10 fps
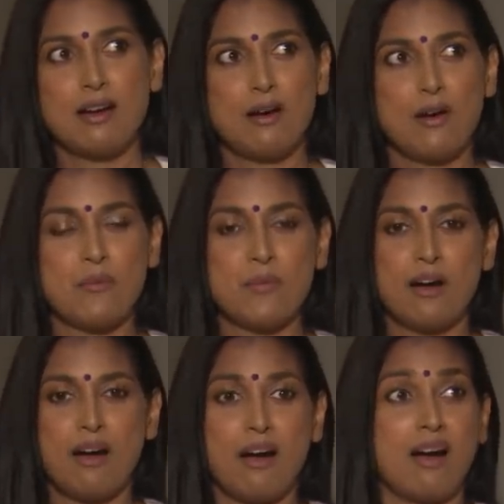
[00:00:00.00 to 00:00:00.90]
Um,
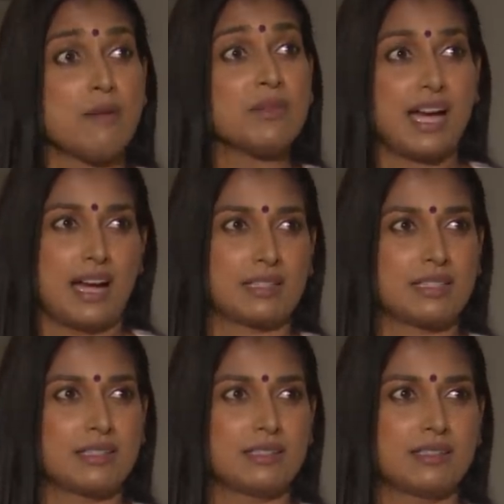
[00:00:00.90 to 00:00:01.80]
I'm an
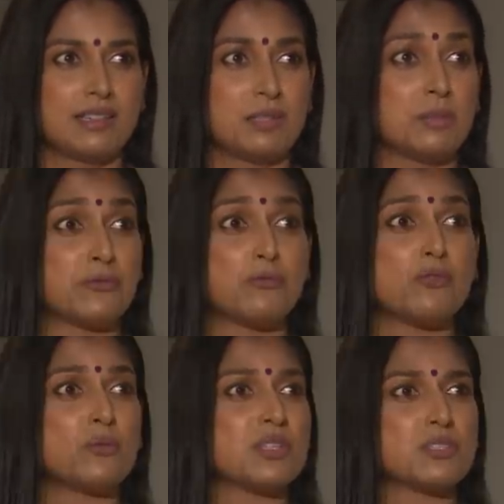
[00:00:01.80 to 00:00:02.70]
actor and a
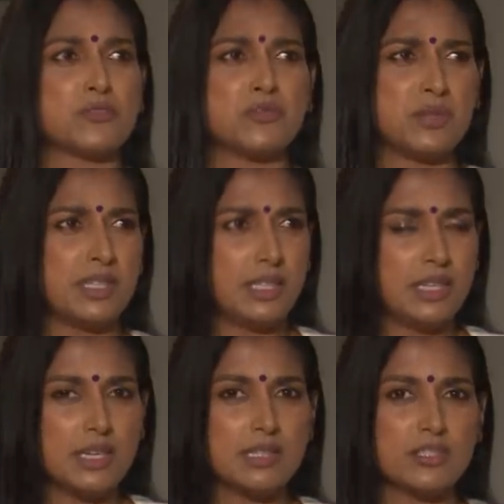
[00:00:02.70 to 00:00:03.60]
performer, so for me,